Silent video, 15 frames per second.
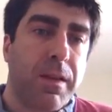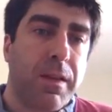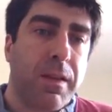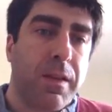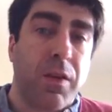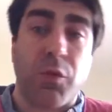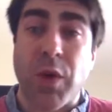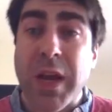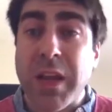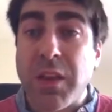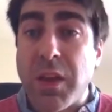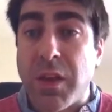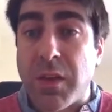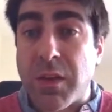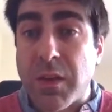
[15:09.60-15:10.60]

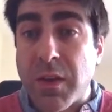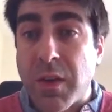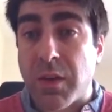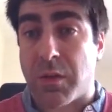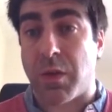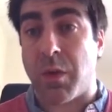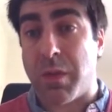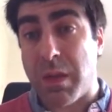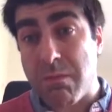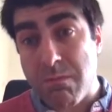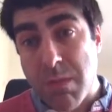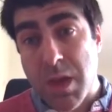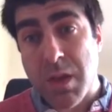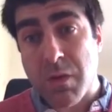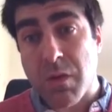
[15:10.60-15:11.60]
radii, so the
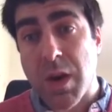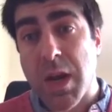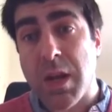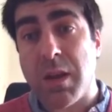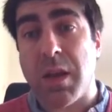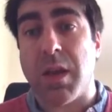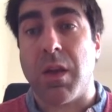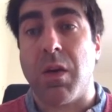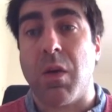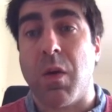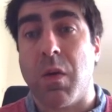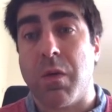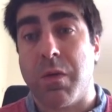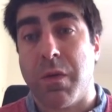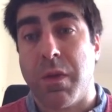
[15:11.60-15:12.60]
mean radii
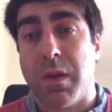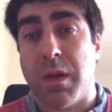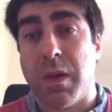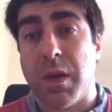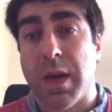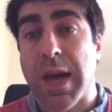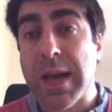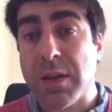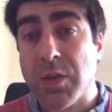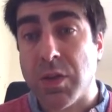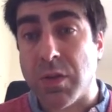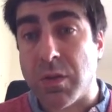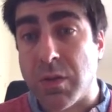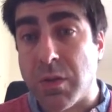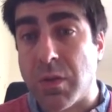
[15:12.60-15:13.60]
of the
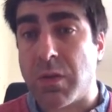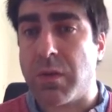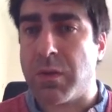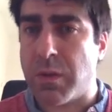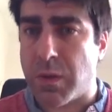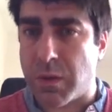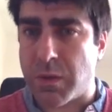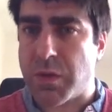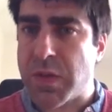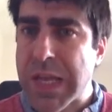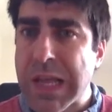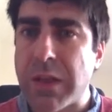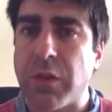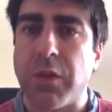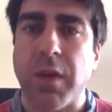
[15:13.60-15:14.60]
axons of
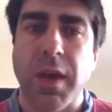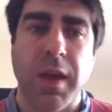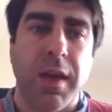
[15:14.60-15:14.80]
cells